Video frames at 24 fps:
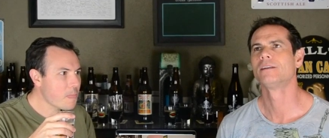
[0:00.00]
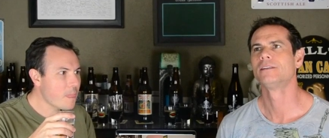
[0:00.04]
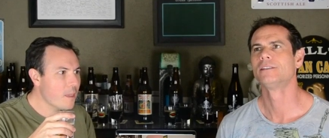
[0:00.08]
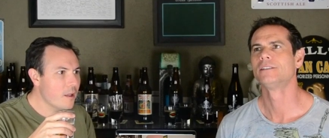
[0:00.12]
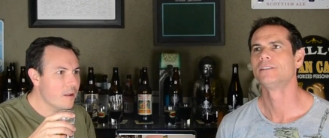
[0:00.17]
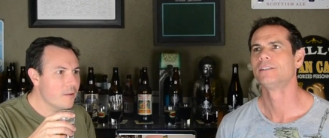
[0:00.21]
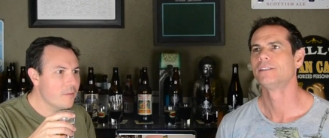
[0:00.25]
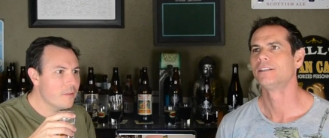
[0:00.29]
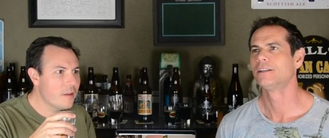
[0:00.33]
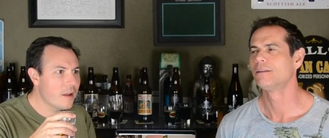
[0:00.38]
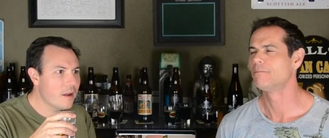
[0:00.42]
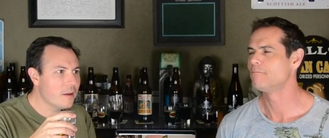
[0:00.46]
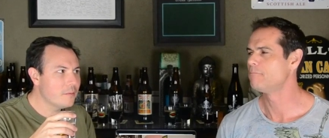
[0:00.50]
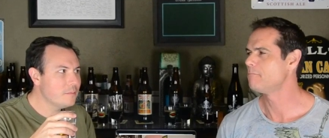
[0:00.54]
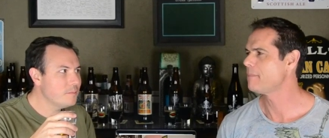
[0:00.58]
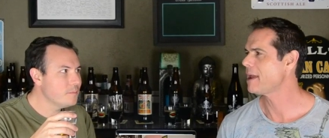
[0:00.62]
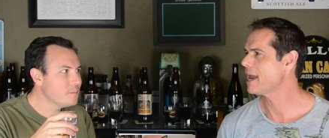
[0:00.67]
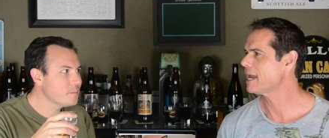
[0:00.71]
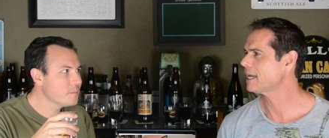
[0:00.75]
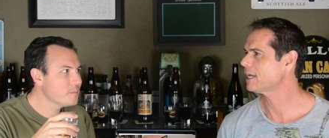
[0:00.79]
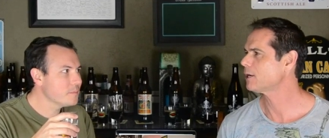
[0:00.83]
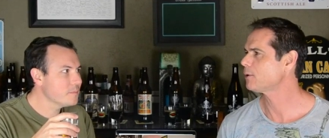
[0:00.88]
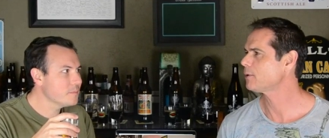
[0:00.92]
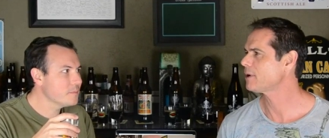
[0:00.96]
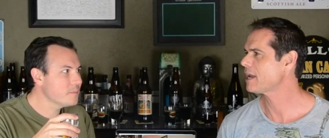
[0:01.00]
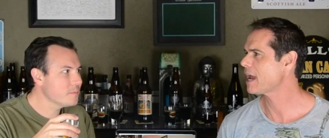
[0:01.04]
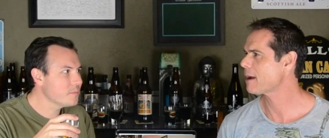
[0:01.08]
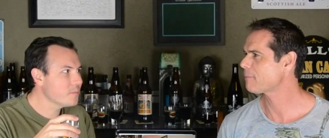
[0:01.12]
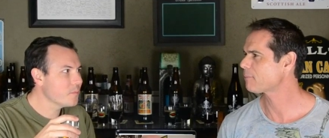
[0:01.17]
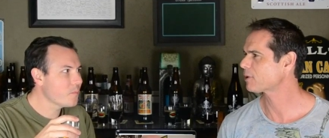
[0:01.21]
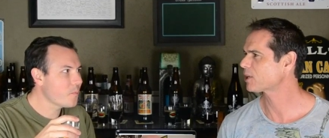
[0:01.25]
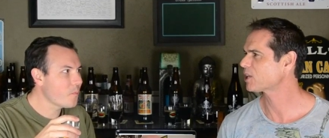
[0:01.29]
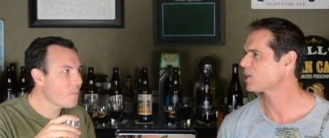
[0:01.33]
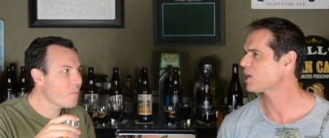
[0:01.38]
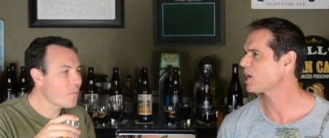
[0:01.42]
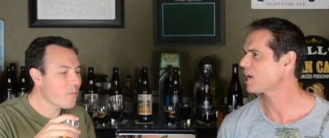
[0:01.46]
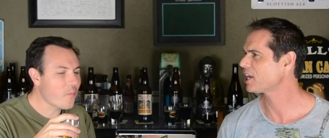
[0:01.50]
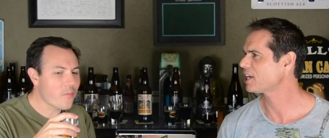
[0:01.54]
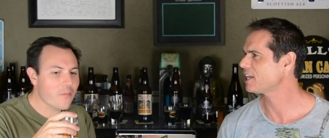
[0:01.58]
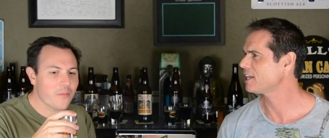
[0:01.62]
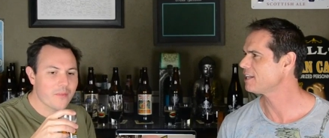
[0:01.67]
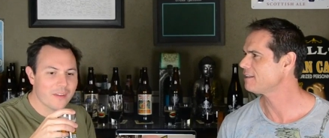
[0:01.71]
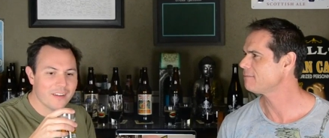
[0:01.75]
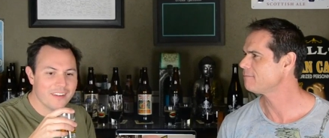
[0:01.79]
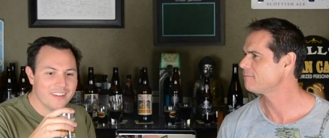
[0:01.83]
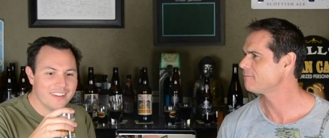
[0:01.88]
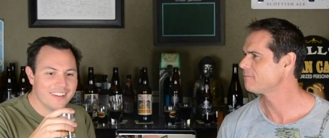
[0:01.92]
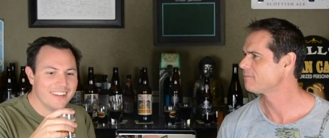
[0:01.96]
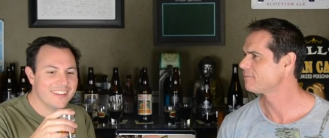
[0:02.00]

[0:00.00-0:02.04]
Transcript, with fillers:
Speaker 1: I like that.
Speaker 2: Mangoey, apricotty,